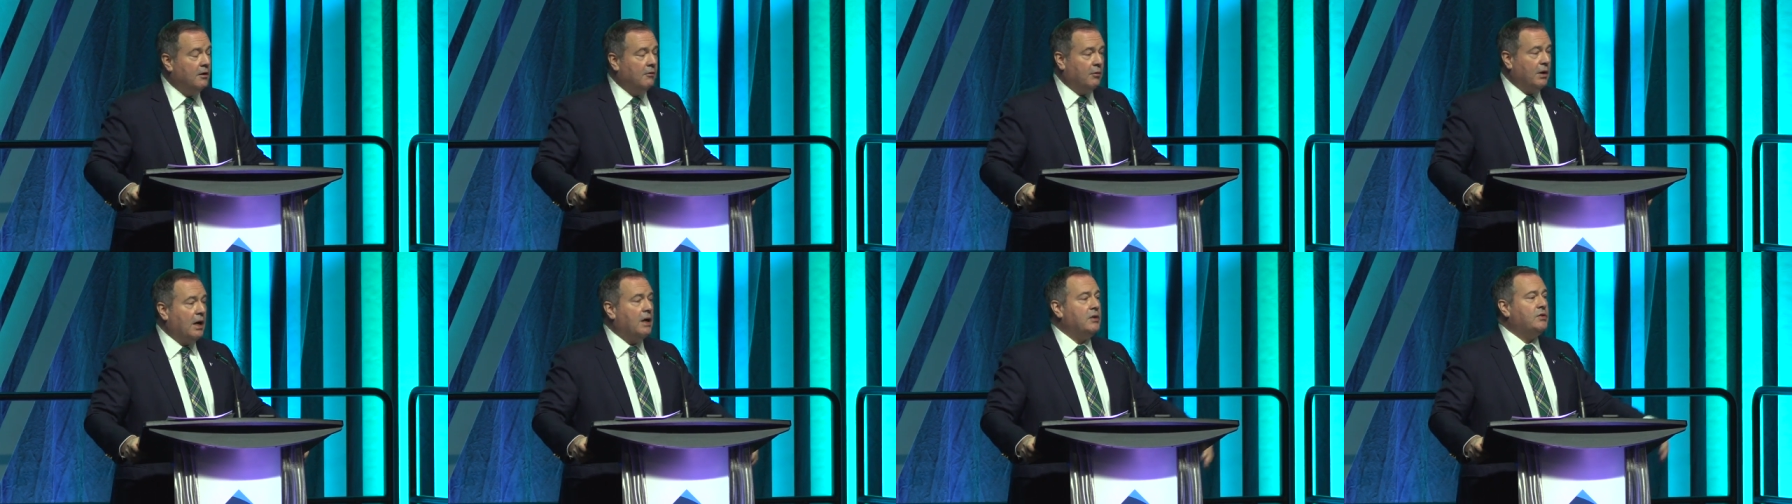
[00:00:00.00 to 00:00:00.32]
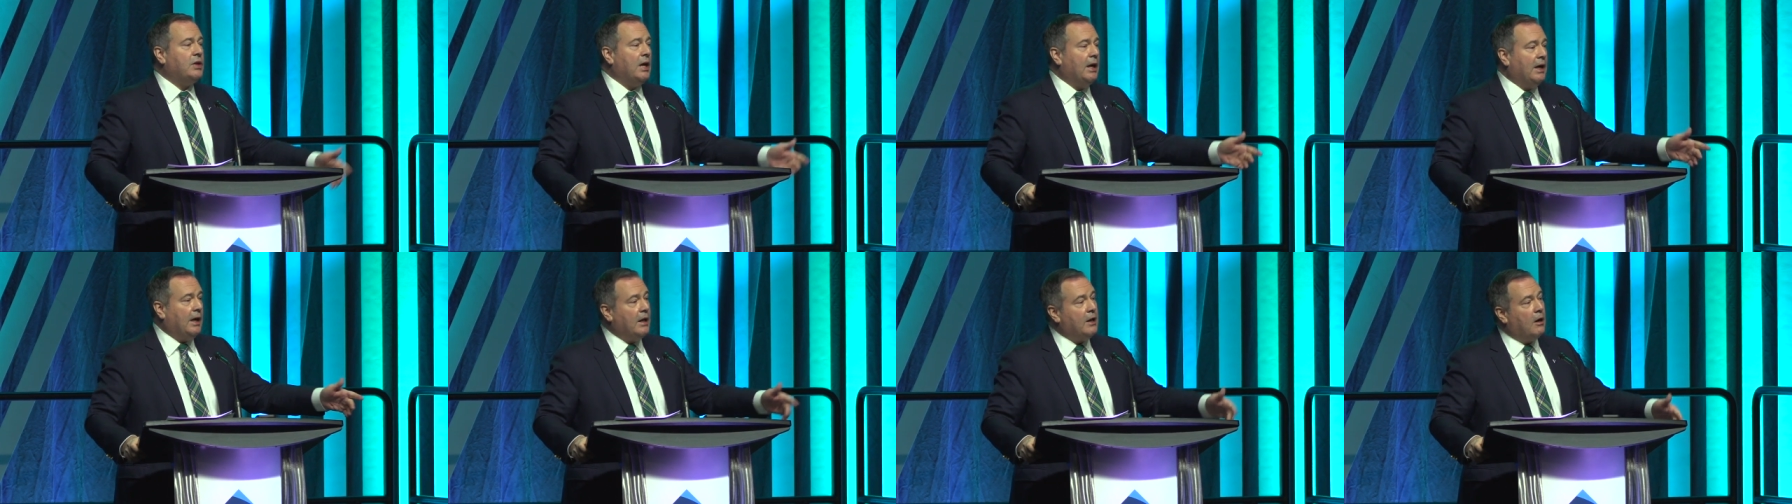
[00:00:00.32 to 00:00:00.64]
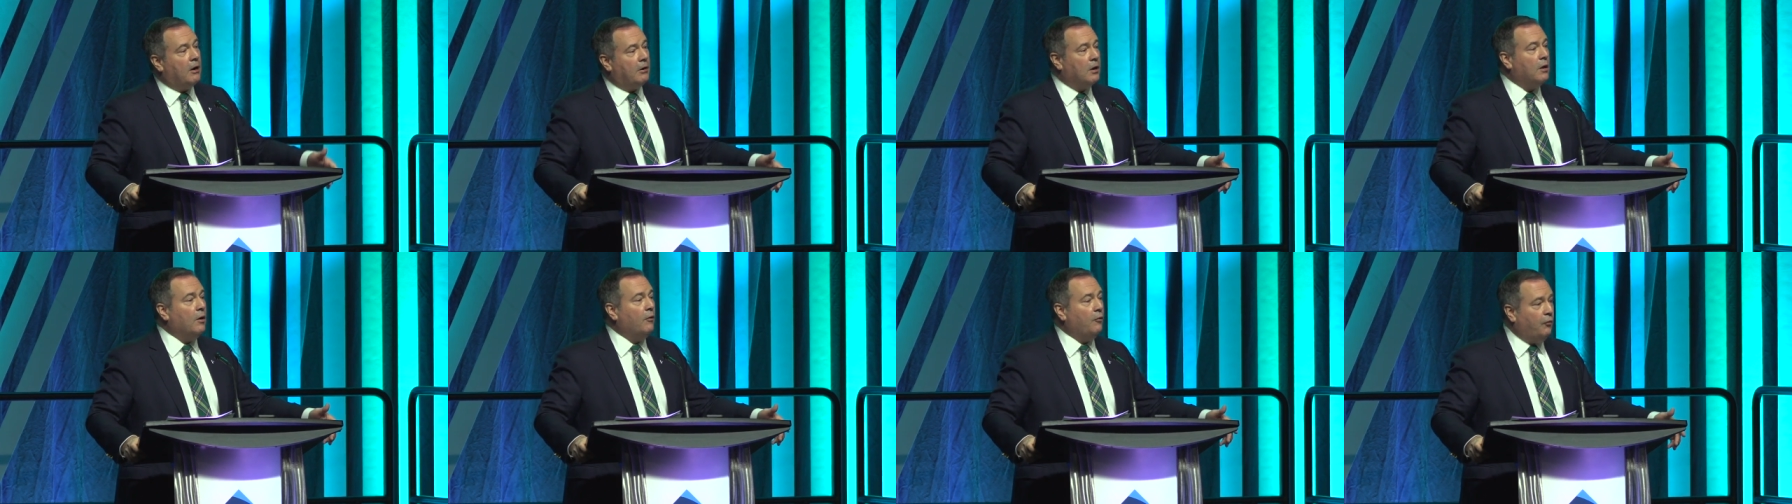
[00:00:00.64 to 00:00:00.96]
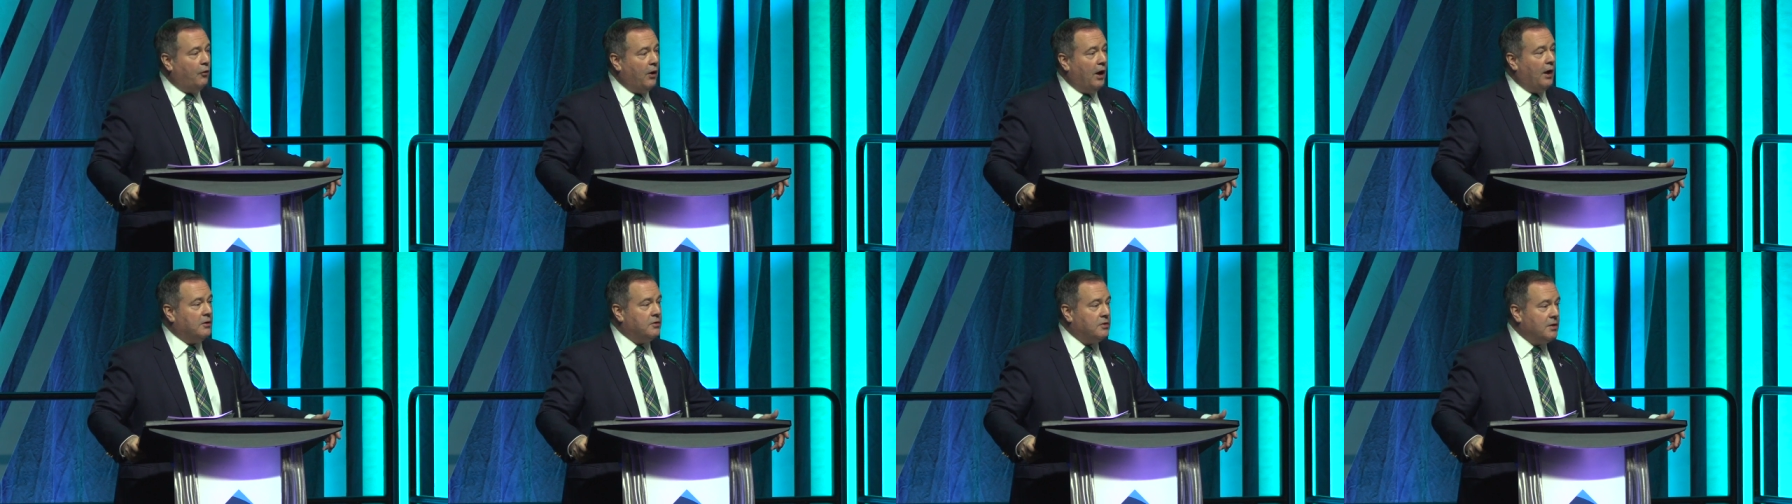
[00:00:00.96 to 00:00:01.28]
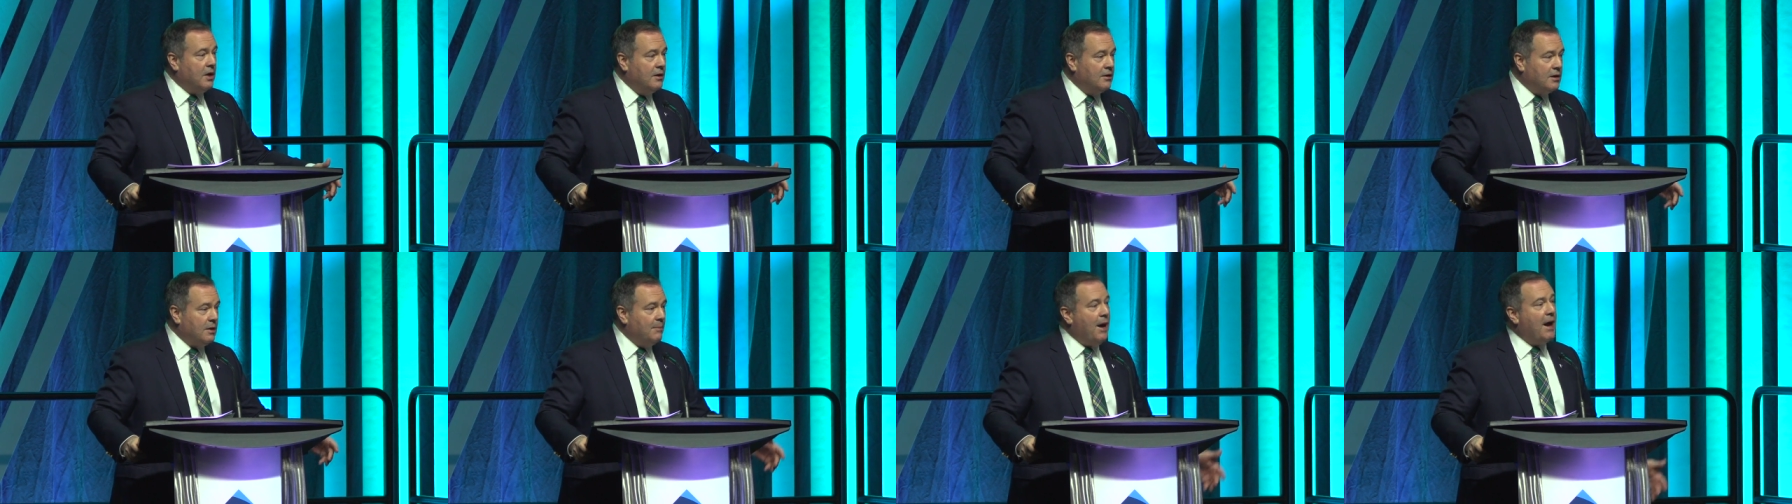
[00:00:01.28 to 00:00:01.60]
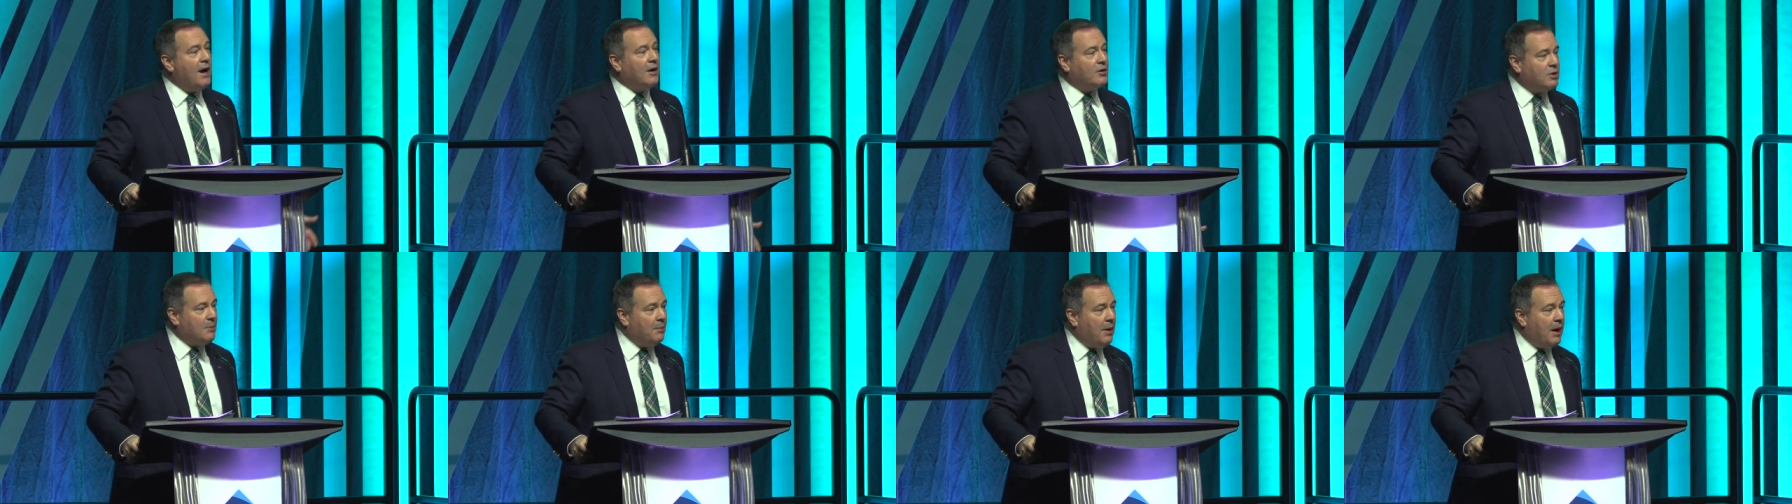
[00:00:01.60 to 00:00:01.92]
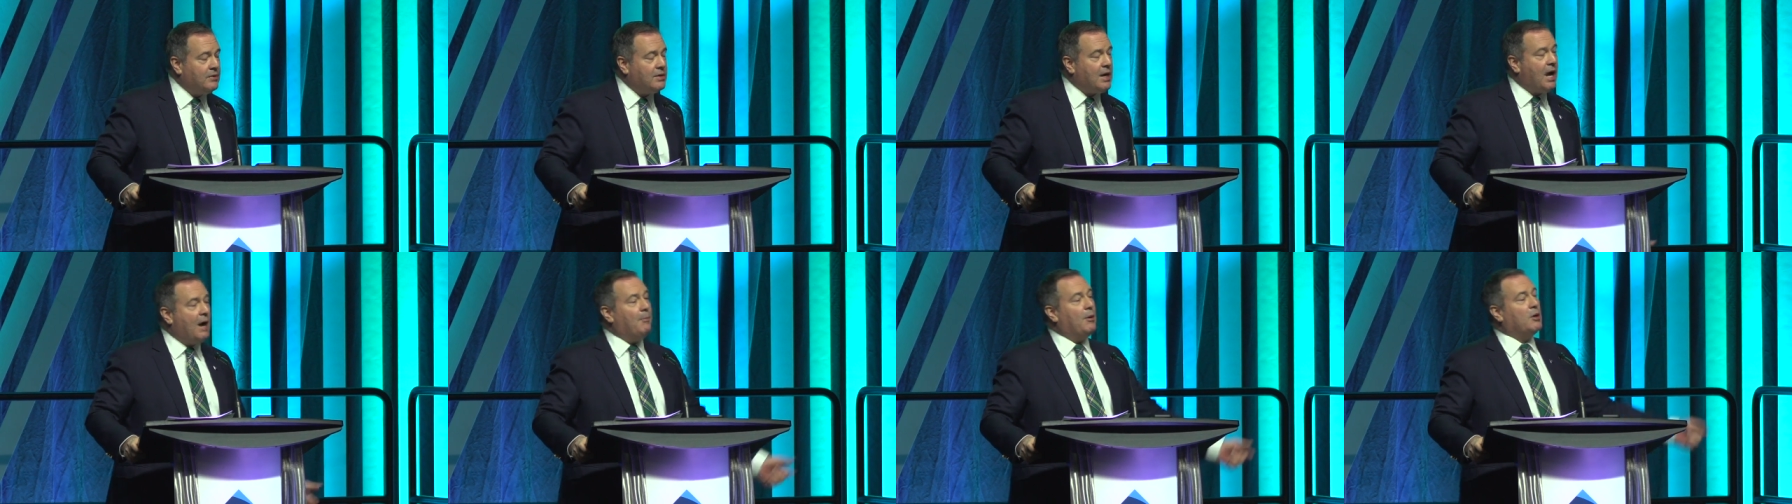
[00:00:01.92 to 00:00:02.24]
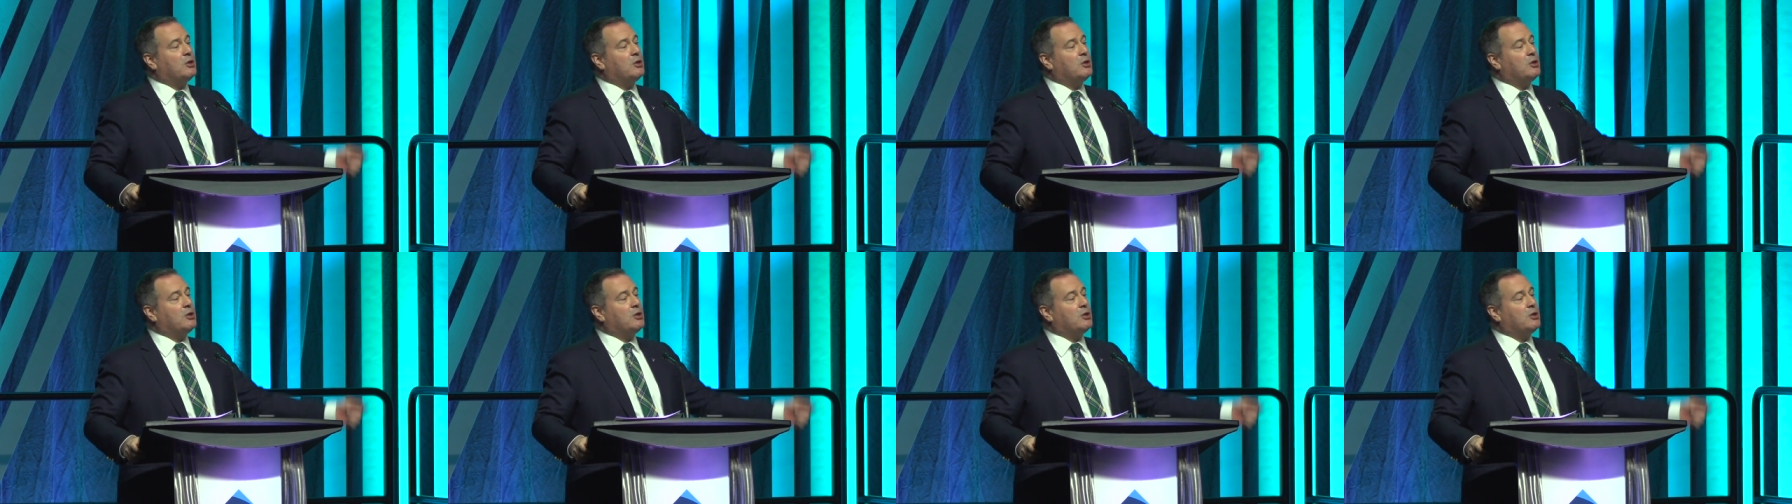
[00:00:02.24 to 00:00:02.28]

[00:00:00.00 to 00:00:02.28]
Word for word: When I say get out of the feds, to maximize how